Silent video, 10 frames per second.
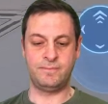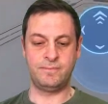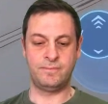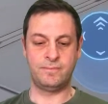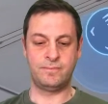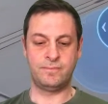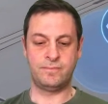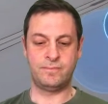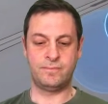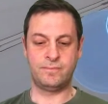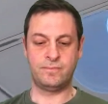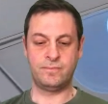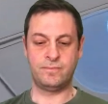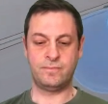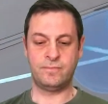
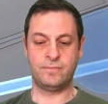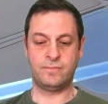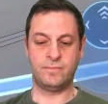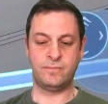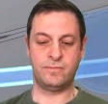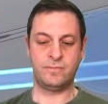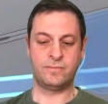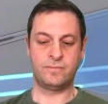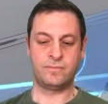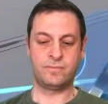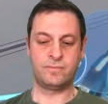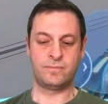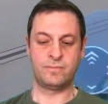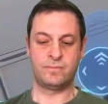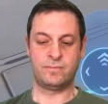Nobody speaks.